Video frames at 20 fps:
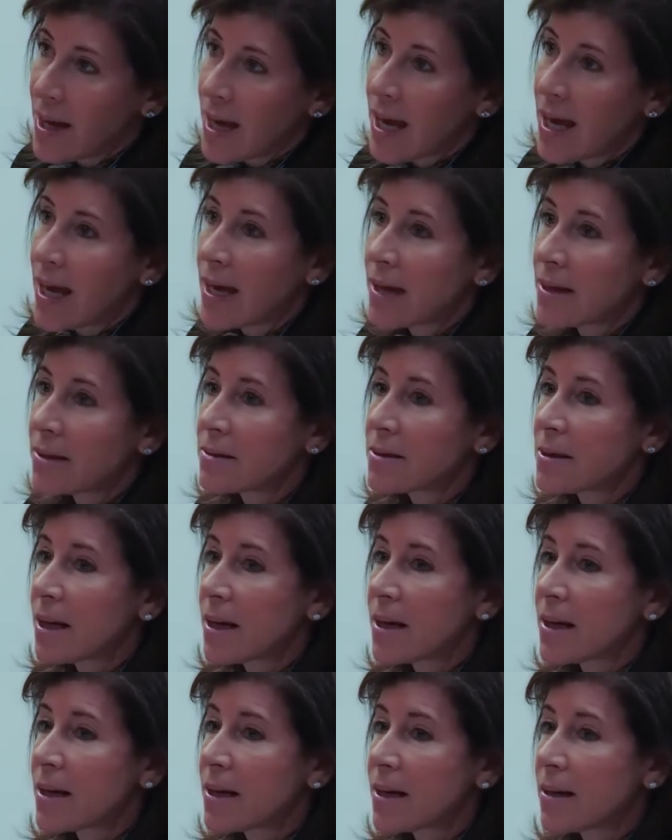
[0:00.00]
And
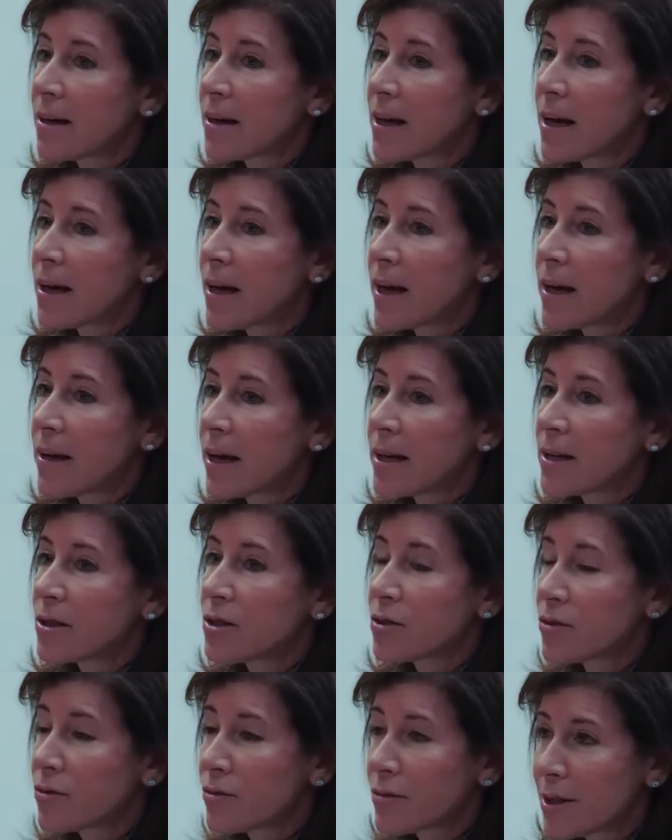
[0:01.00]
I
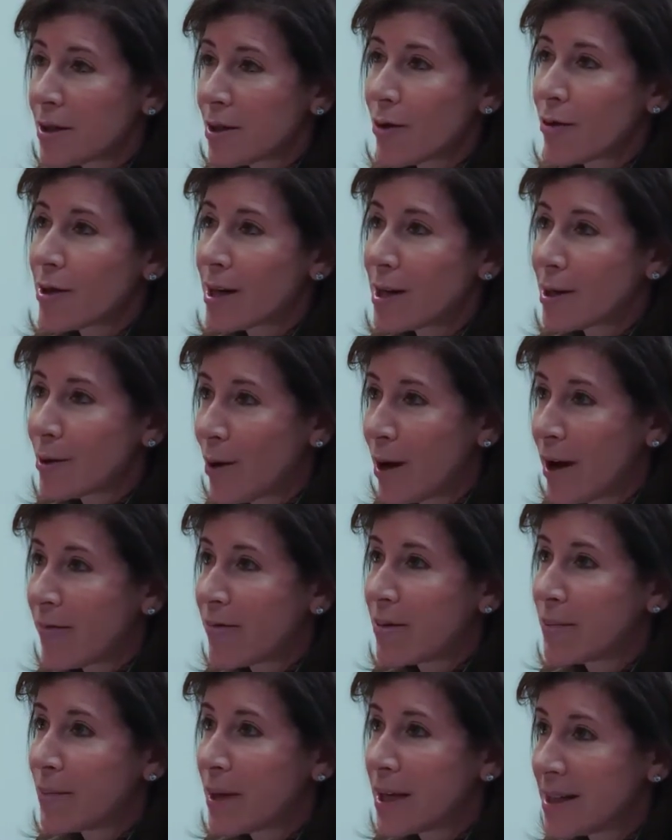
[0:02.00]
certainly know that I don't have
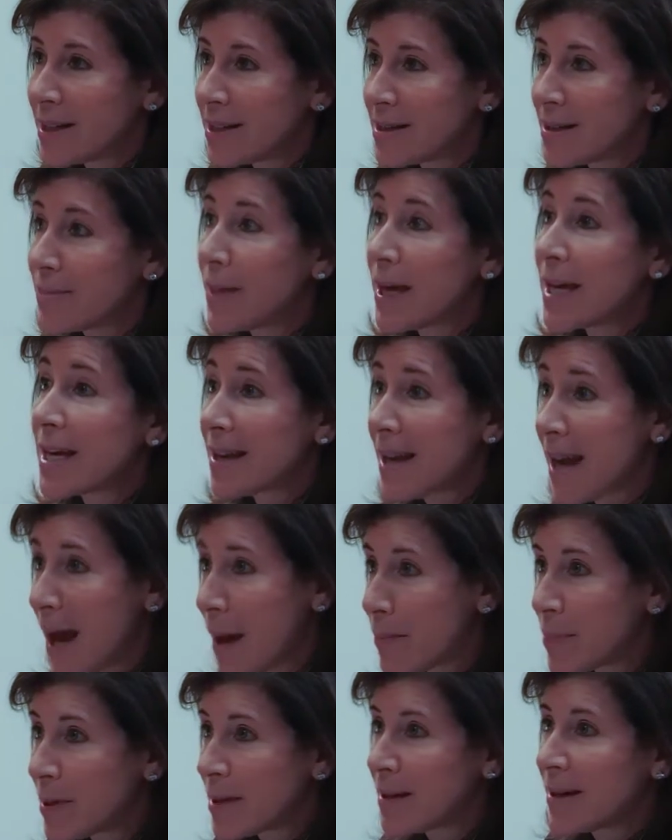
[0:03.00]
the money to make it
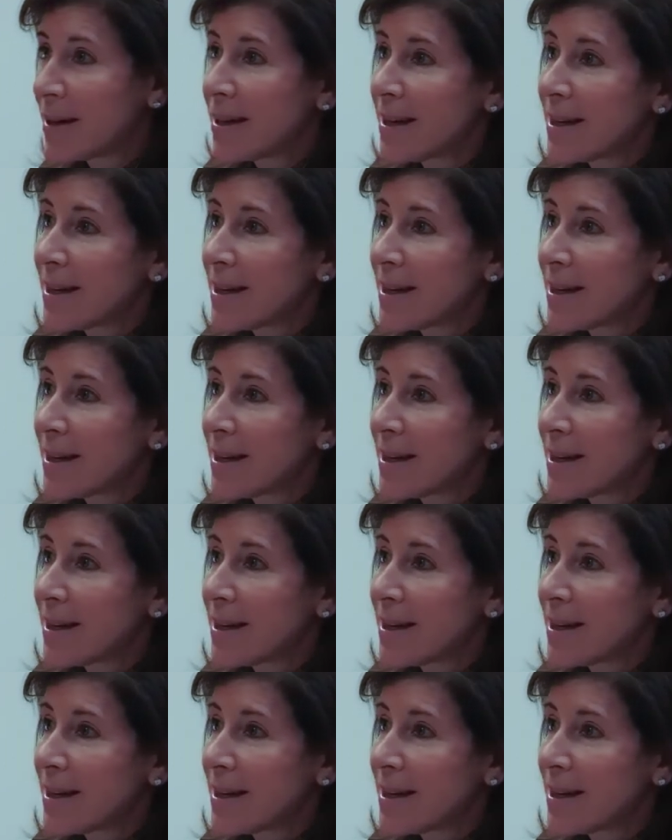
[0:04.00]
happen.